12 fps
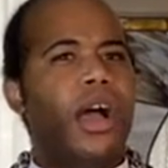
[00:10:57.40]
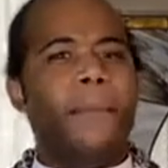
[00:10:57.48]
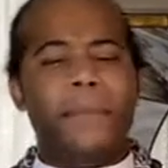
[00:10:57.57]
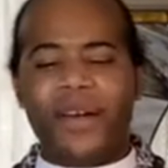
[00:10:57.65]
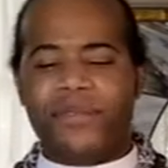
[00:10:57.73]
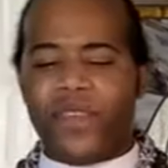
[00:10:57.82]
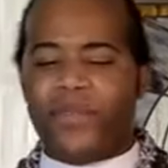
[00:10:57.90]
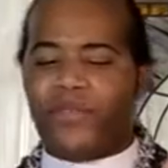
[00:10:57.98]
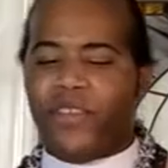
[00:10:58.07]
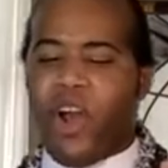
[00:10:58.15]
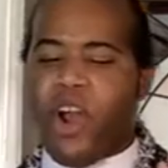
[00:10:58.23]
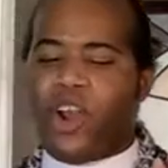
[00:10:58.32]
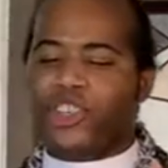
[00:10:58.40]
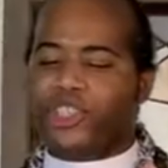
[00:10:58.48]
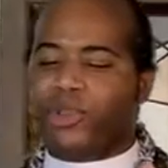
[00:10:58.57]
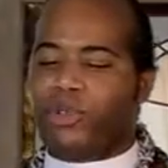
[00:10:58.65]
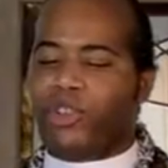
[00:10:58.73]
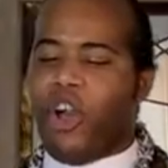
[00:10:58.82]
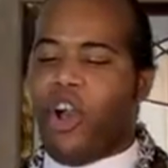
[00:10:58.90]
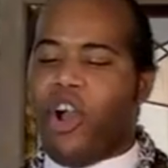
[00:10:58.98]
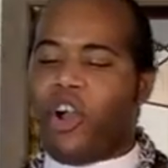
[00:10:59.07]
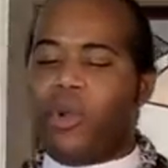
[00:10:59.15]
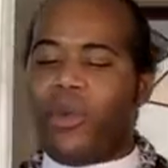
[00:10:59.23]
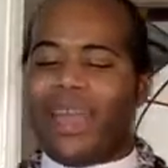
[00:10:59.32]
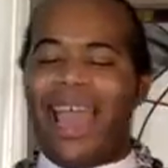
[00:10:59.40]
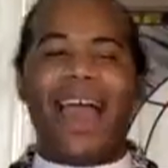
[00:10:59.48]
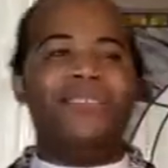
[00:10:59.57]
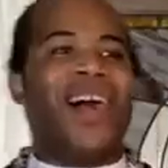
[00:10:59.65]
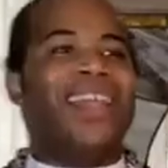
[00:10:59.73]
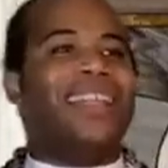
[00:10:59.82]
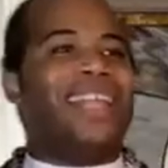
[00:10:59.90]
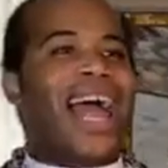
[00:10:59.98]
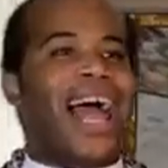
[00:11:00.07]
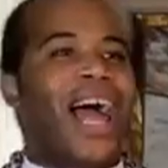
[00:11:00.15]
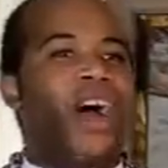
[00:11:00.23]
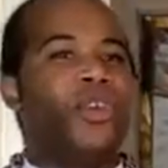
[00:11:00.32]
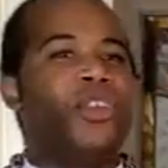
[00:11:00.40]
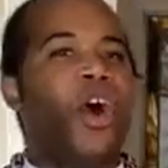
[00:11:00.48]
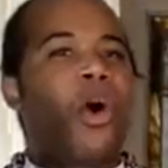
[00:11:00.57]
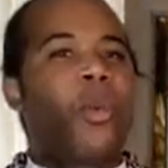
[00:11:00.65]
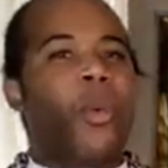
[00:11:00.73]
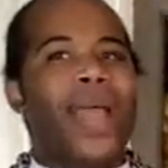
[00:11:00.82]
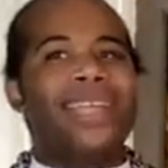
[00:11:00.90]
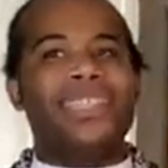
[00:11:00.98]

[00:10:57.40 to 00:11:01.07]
But for far too long, we have allowed white